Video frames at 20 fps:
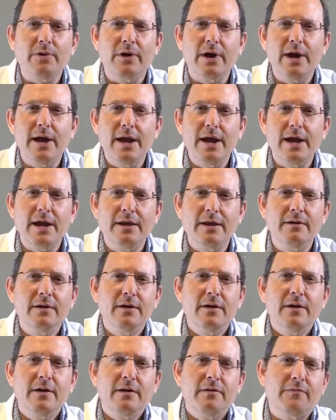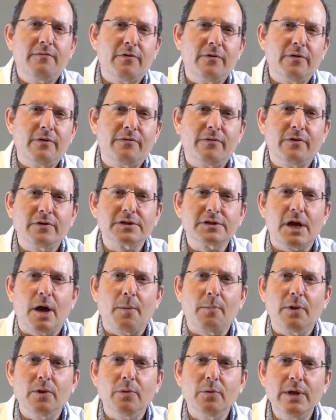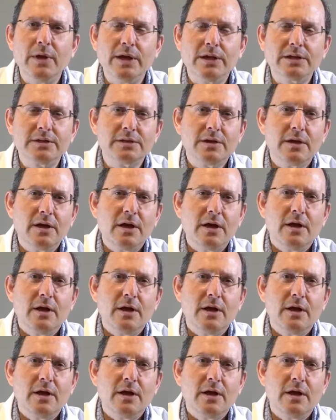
their hand for the first couple of weeks,